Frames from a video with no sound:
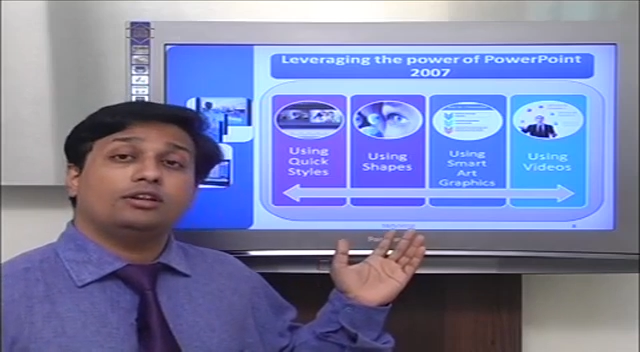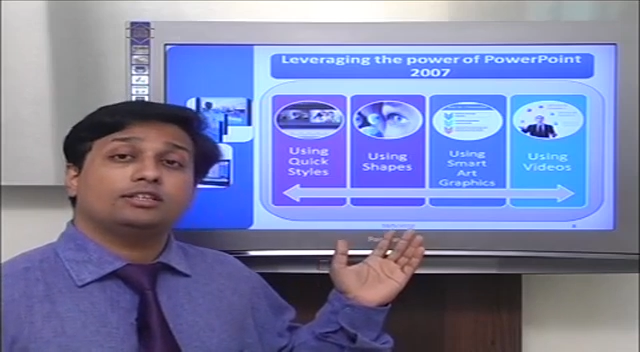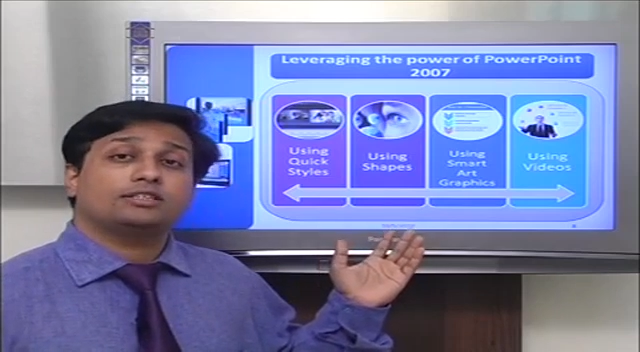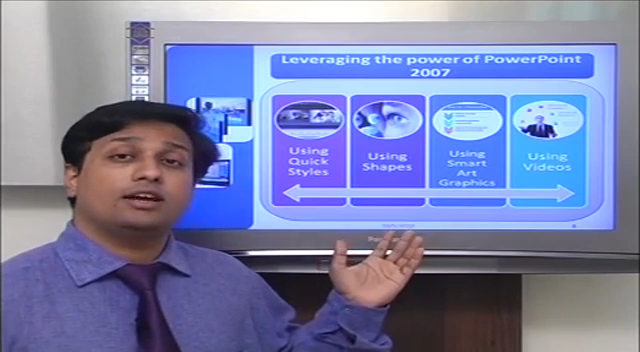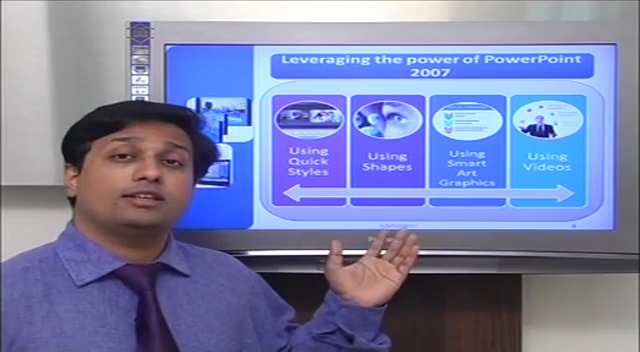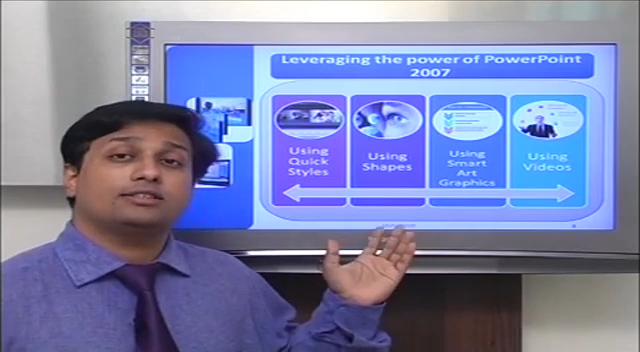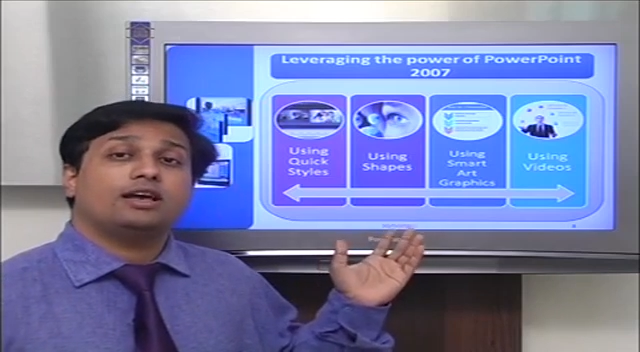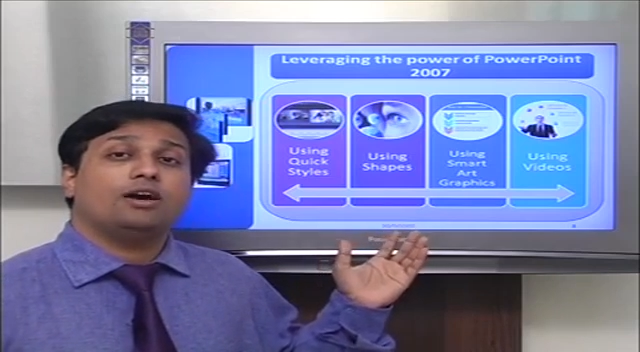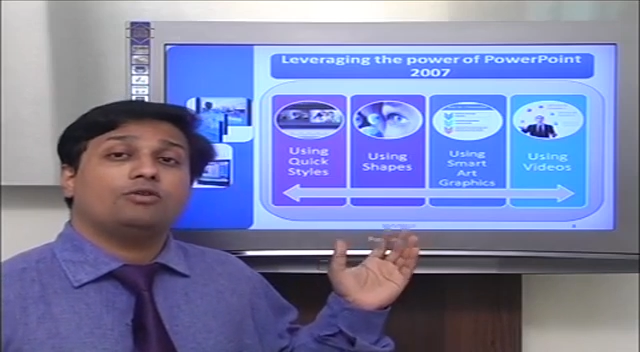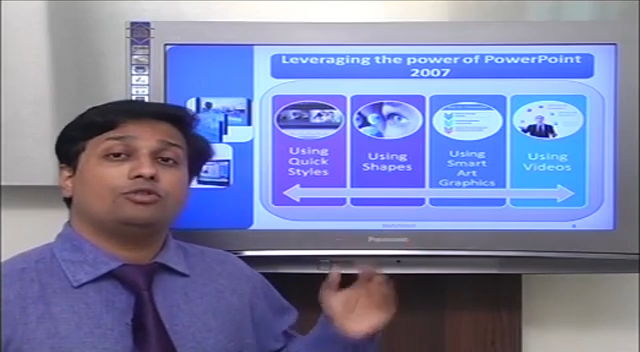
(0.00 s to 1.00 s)
discuss
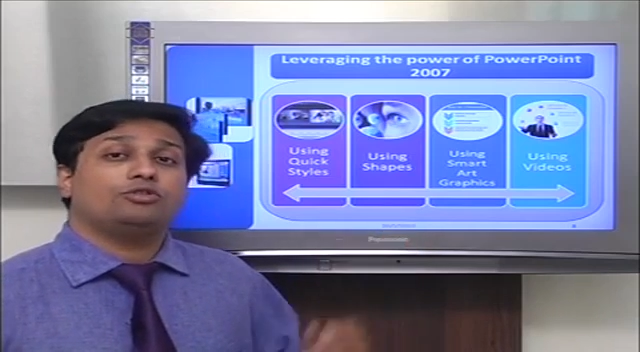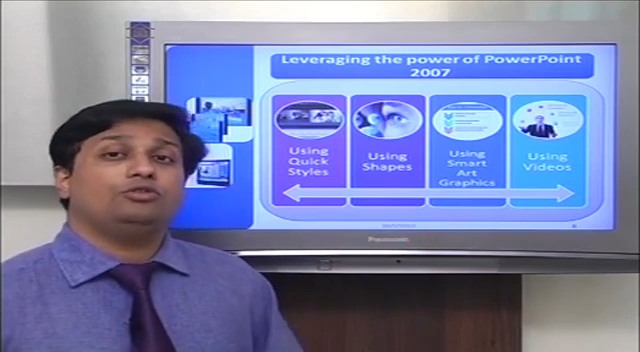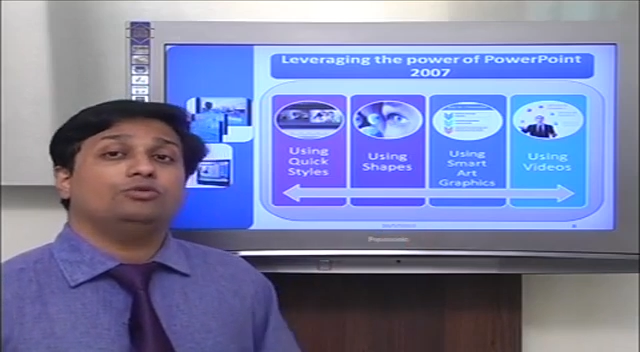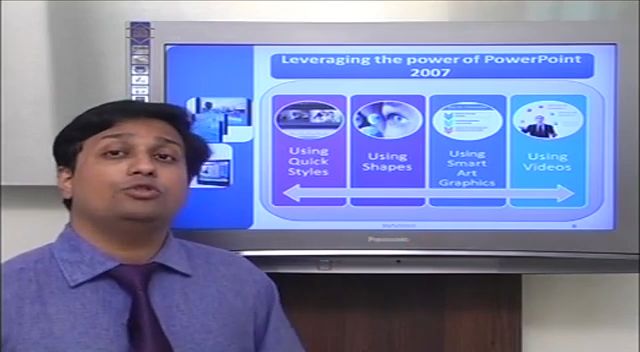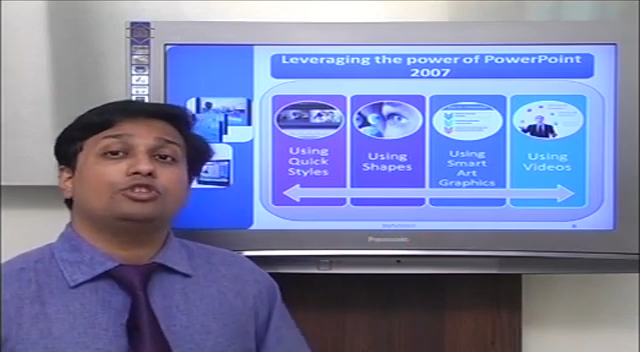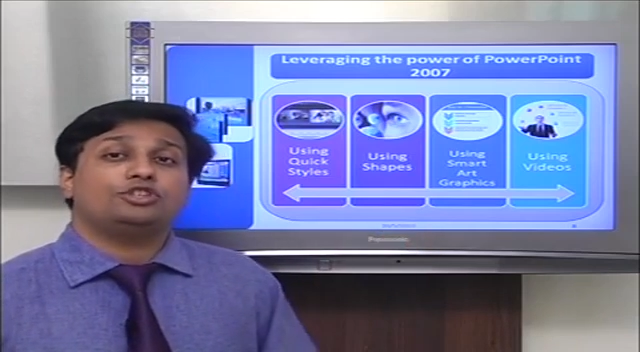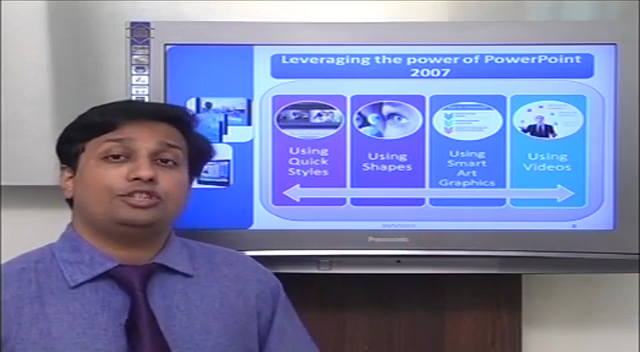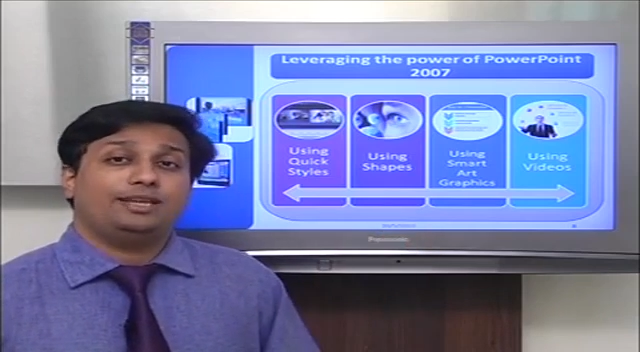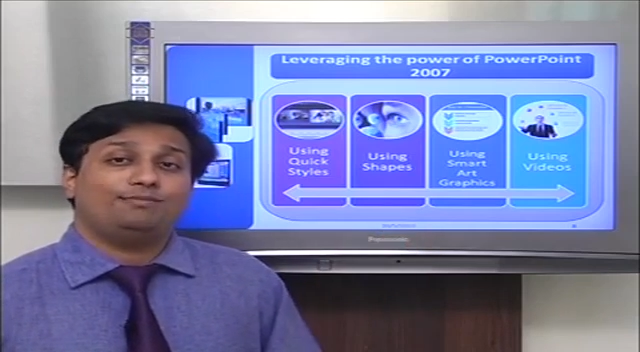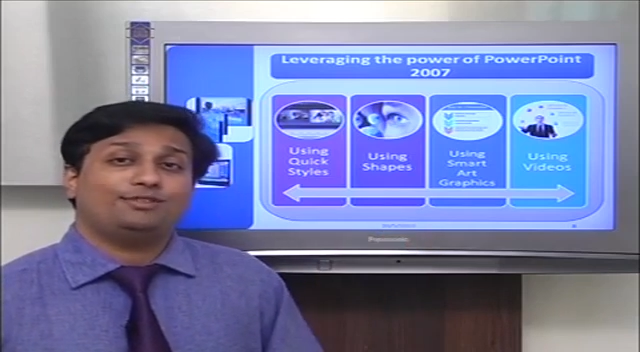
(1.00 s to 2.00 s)
how to use
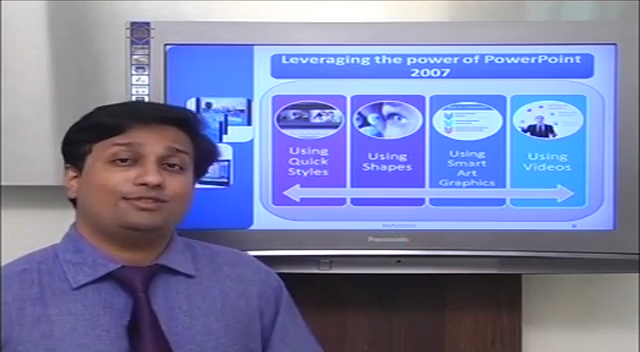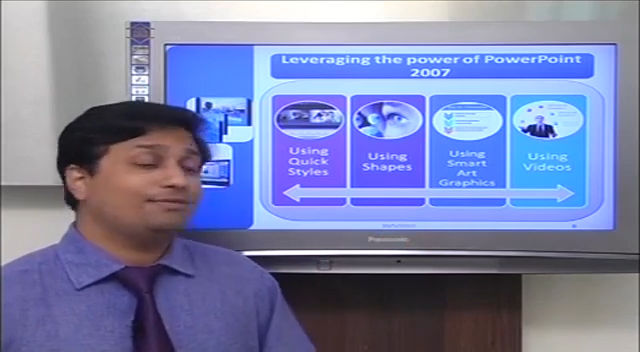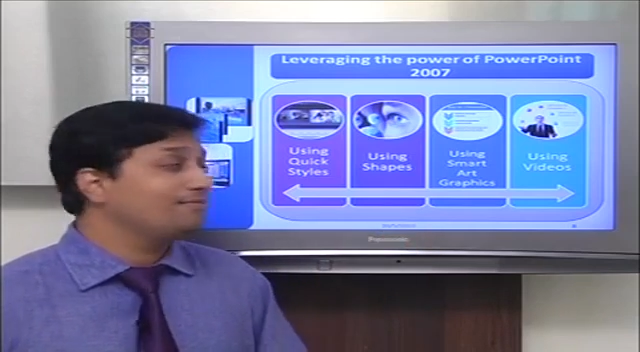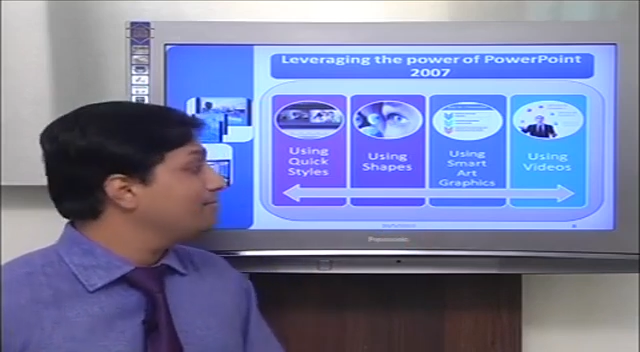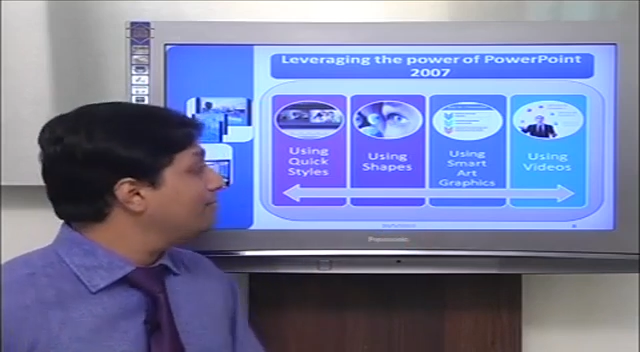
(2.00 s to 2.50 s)
shapes.